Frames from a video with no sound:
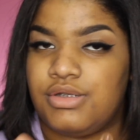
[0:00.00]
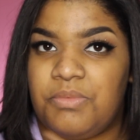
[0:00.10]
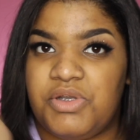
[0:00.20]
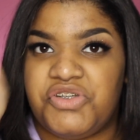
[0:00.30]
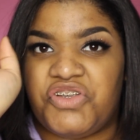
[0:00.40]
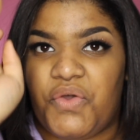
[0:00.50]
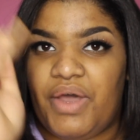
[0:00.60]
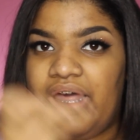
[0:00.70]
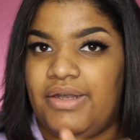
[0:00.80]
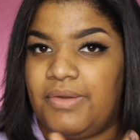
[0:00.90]
So I'm gonna just go
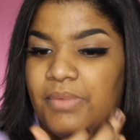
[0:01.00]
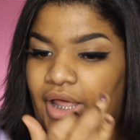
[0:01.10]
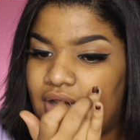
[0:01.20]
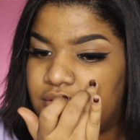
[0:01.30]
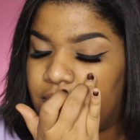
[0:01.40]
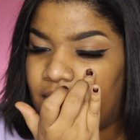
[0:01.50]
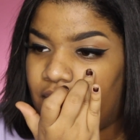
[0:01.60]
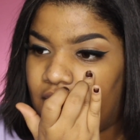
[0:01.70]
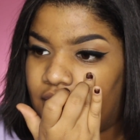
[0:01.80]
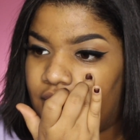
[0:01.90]
ahead and apply this with my
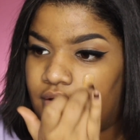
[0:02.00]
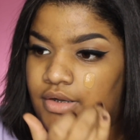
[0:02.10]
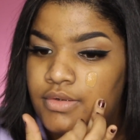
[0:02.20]
finger.